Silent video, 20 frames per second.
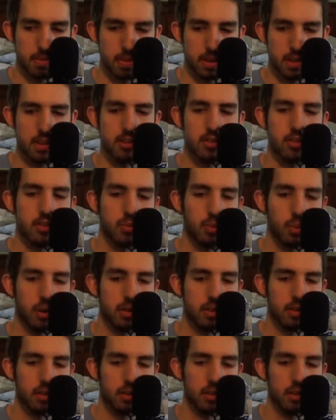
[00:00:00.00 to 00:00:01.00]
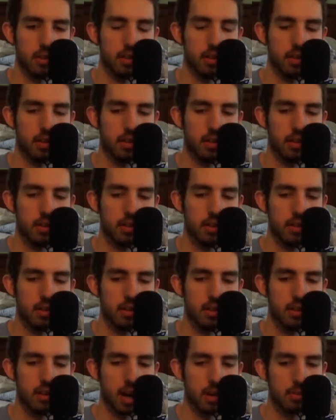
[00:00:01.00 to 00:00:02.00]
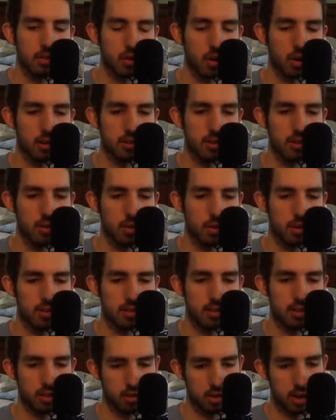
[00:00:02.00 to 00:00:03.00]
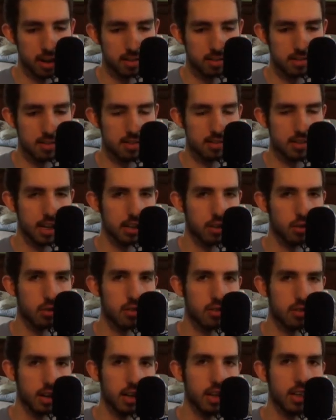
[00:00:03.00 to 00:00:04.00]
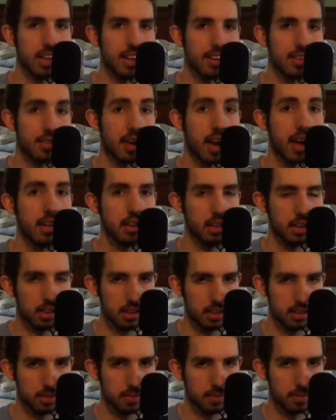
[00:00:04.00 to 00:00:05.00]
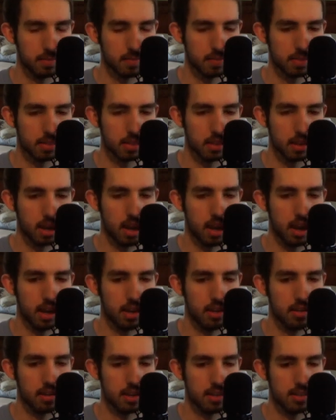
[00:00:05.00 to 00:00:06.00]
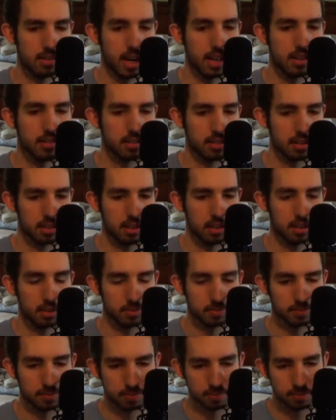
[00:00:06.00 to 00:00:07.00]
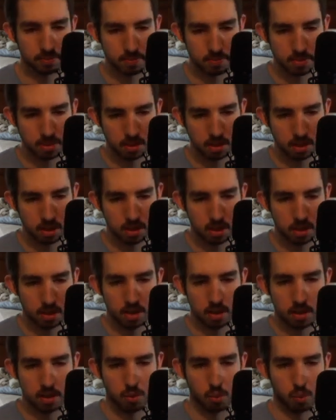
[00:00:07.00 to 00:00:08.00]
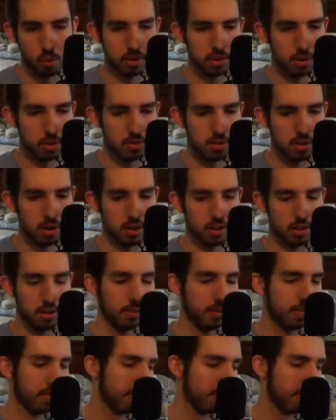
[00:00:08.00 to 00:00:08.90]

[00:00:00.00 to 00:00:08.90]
and this is what the top scoring students suggest, is that you study intently and intensely when you study,